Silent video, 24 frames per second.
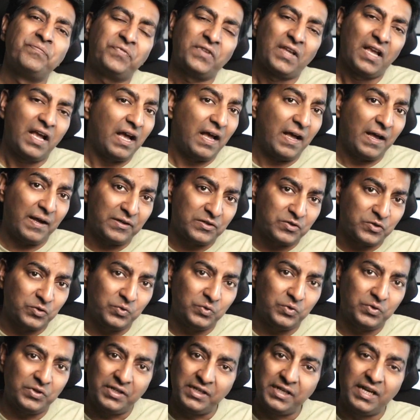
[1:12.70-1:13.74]

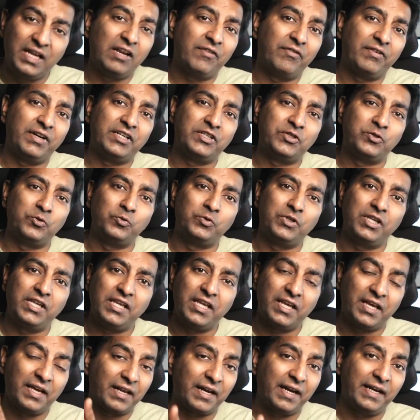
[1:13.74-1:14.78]
to deliver it to the
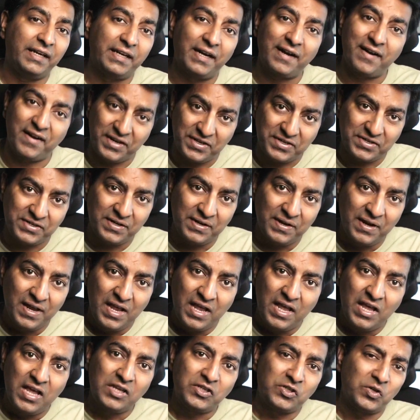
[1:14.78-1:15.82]
right address.
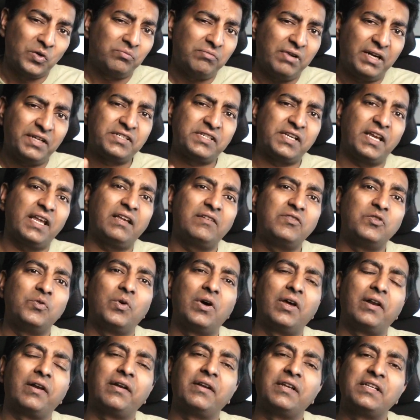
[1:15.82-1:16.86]
So let's say you
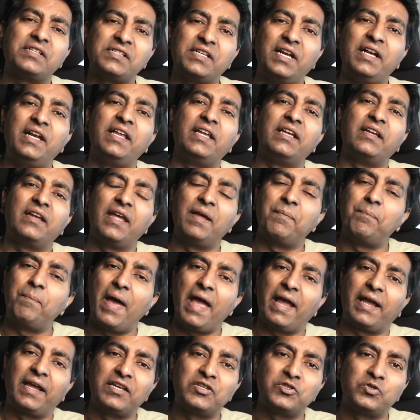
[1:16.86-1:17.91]
are sending a
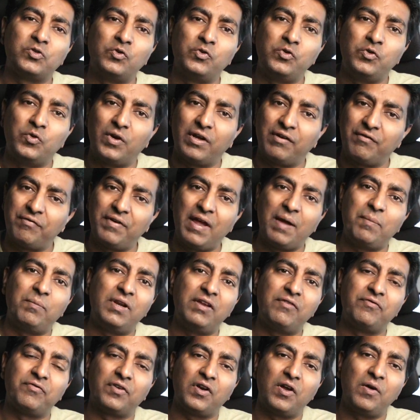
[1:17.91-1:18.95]
package to your family
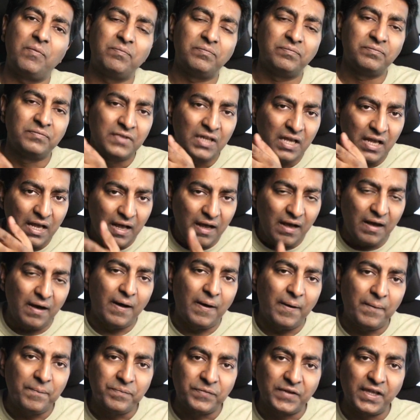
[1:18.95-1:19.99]
from
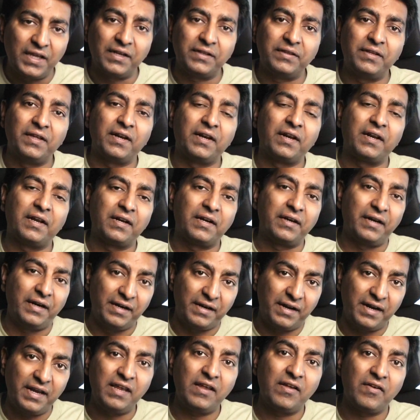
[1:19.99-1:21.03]
another
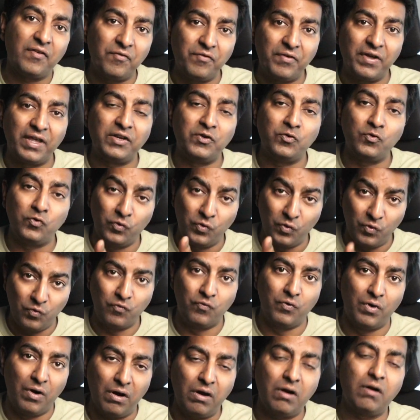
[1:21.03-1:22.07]
country where you
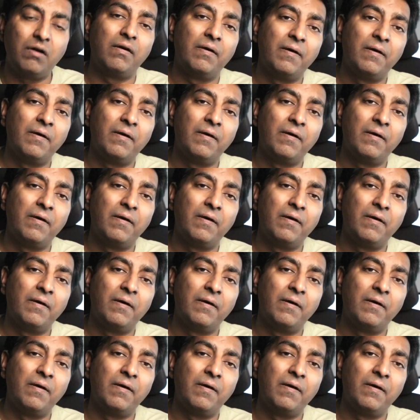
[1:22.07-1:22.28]
work.